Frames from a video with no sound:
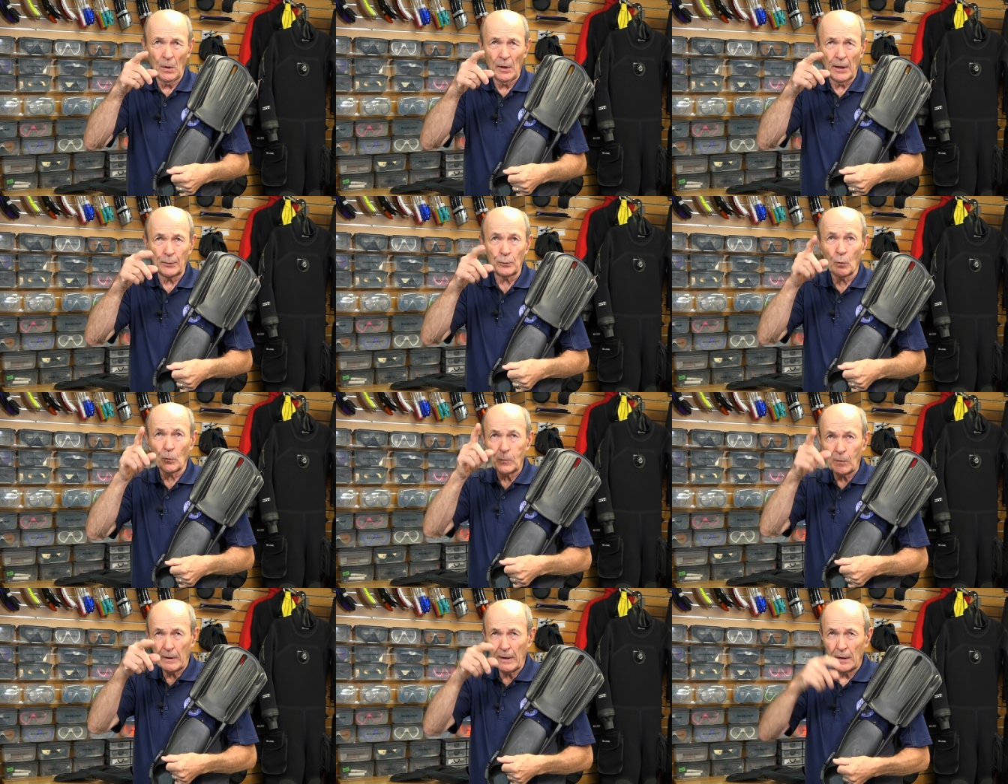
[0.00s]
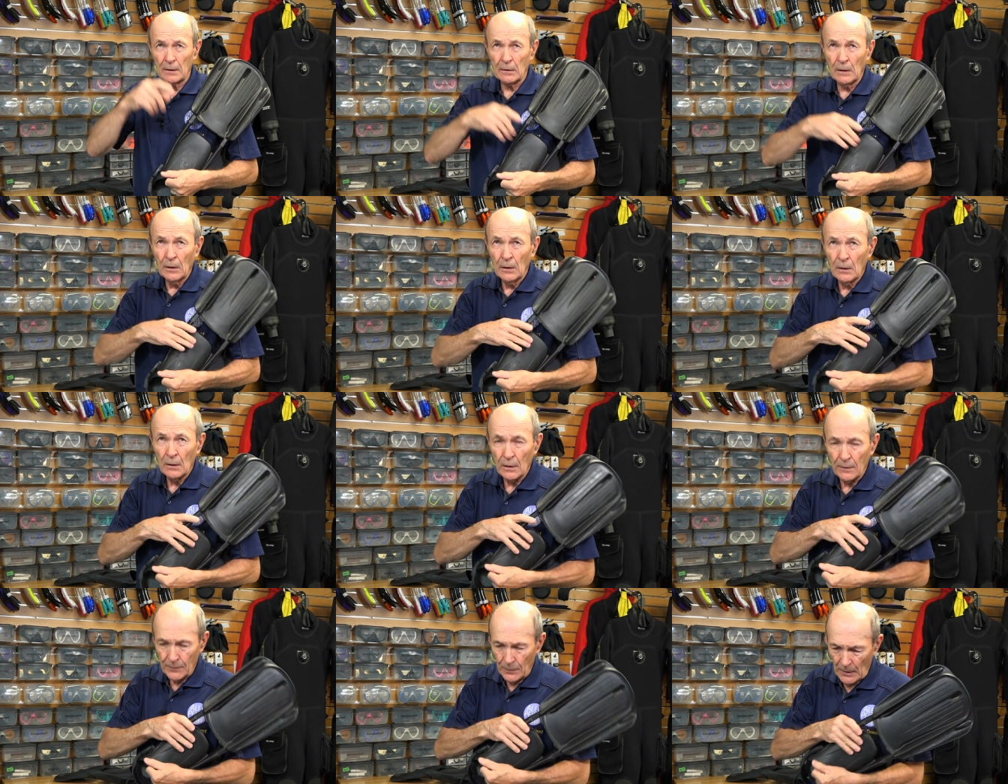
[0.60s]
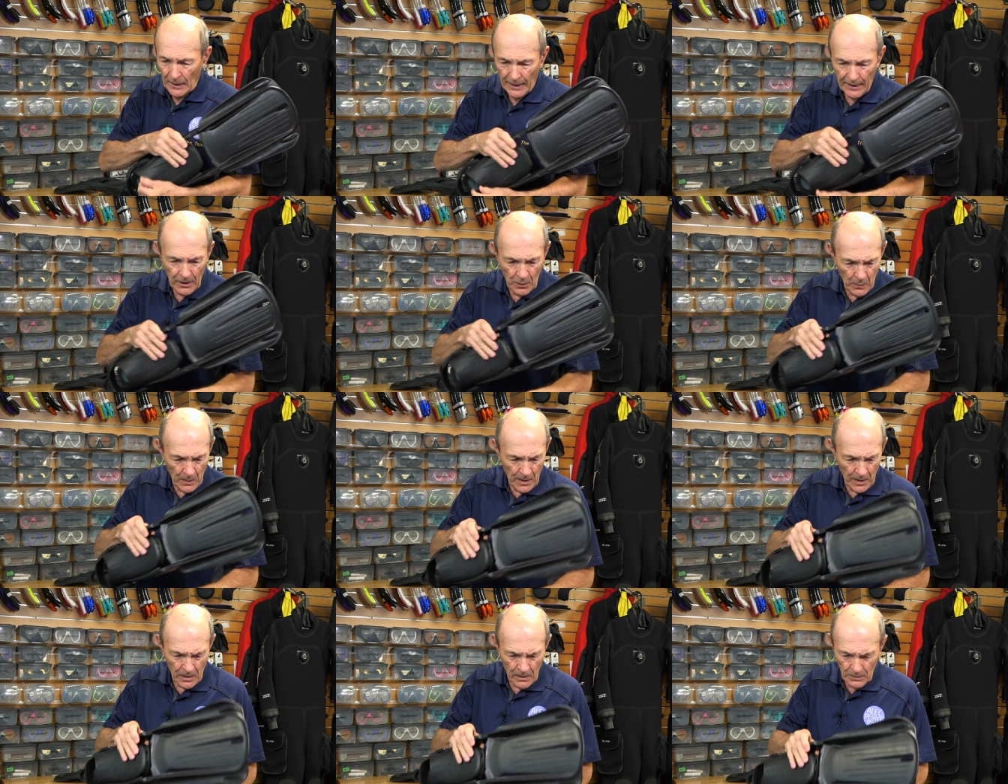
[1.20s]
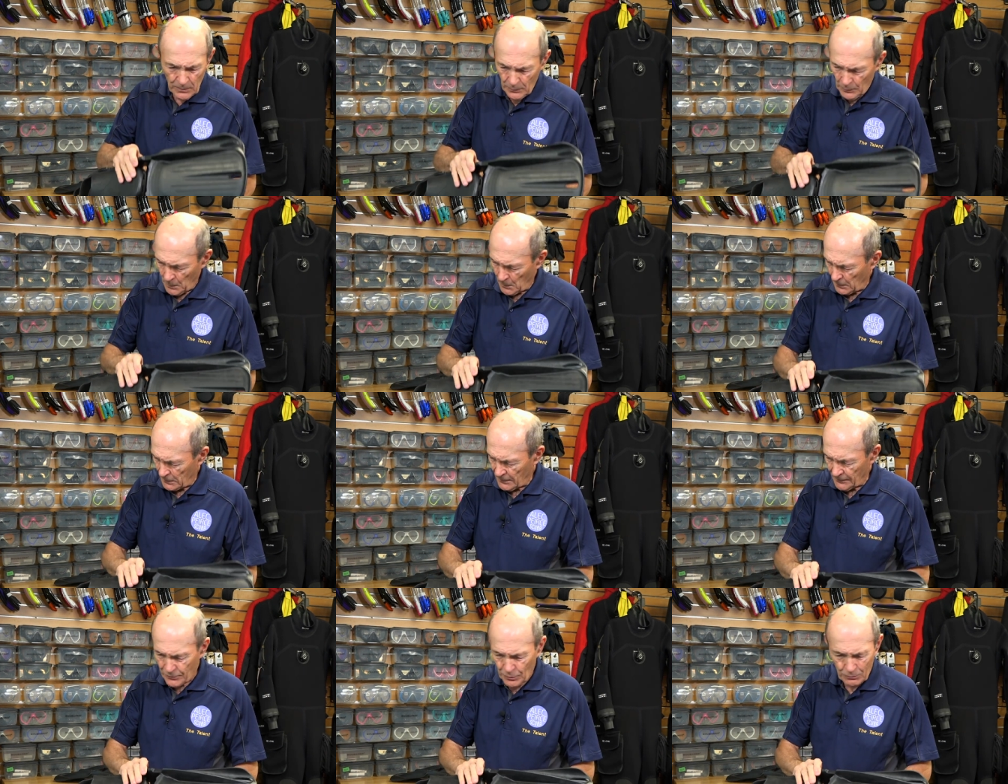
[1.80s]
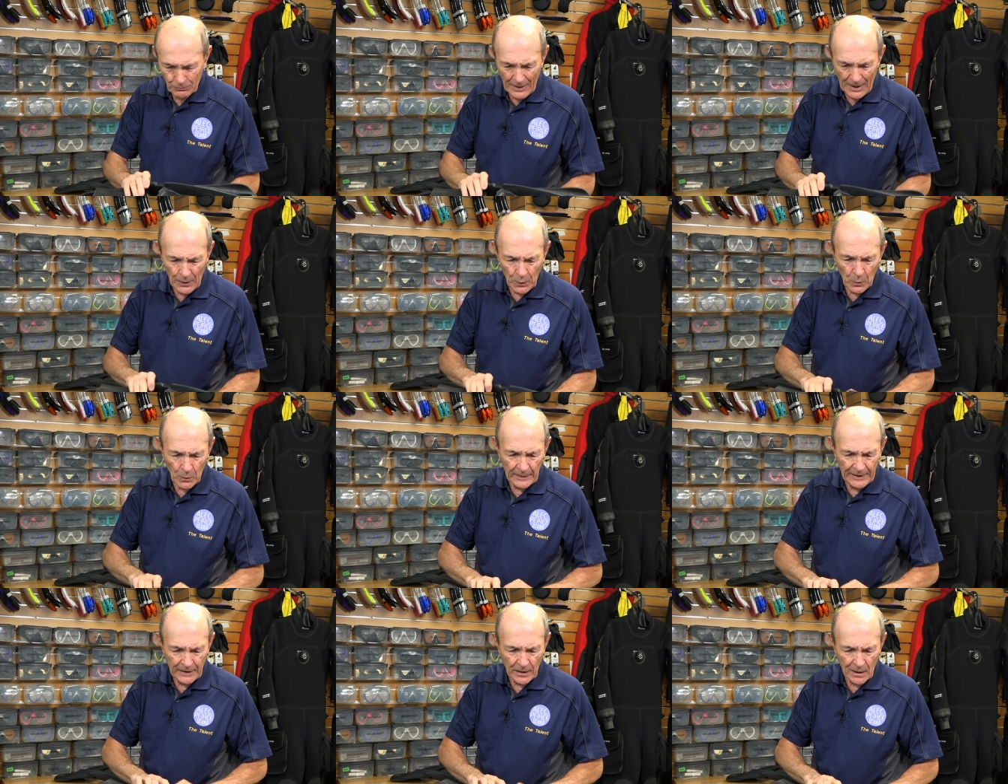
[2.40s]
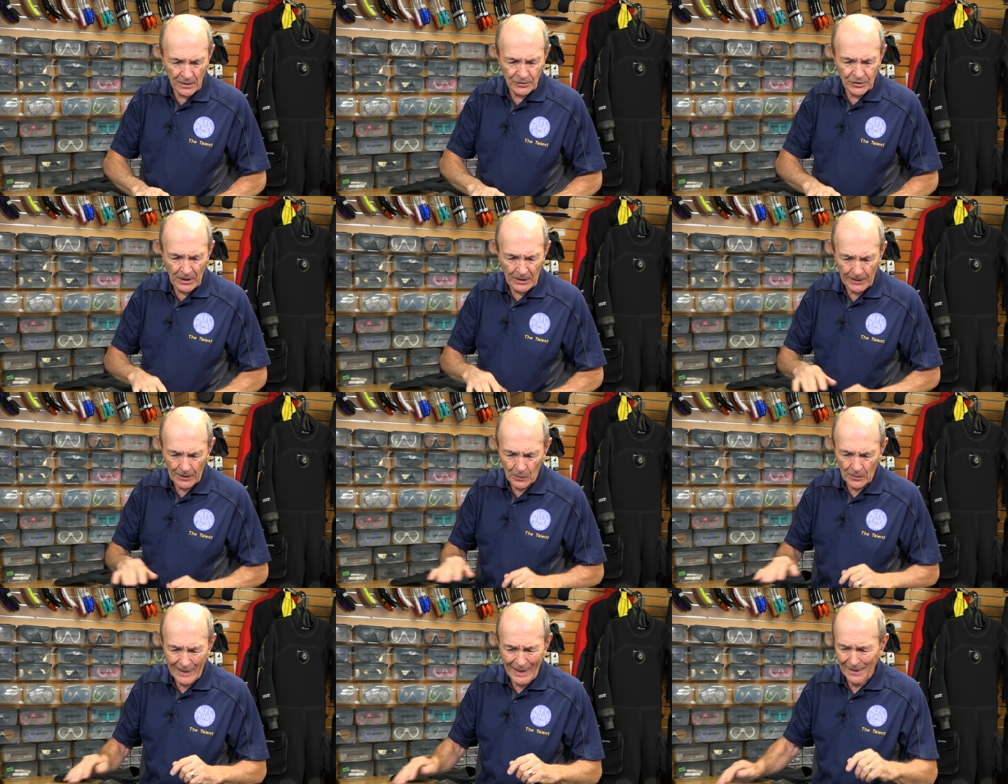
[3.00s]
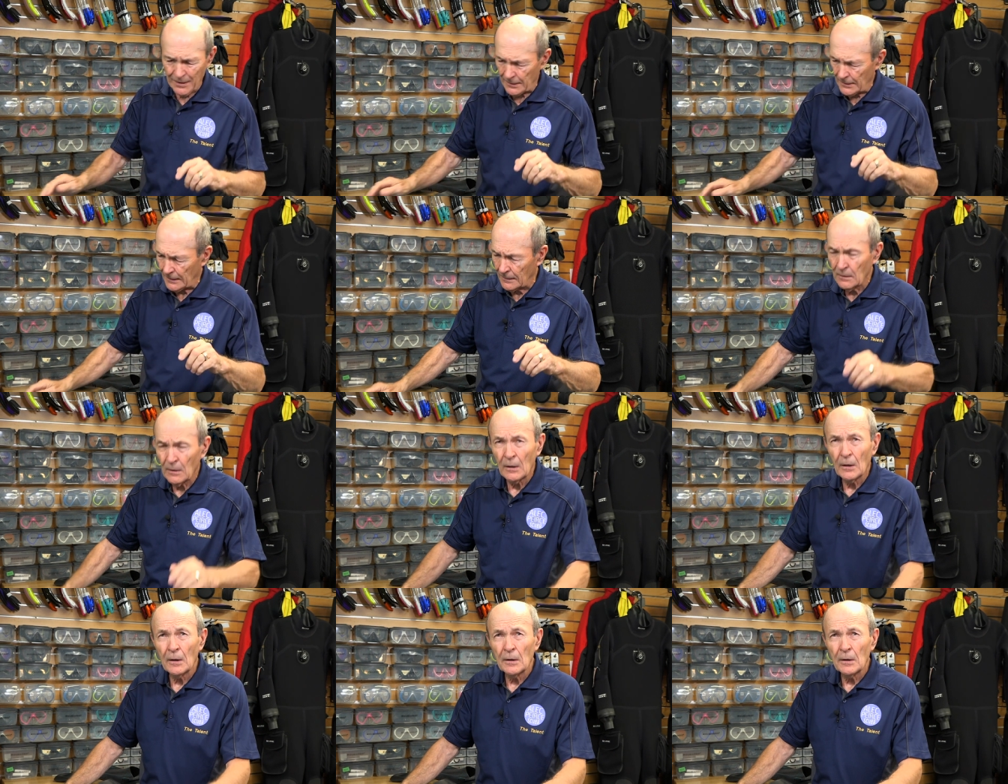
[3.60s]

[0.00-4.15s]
And don't forget, if you're anywhere north of Toronto and Ontario, Canada,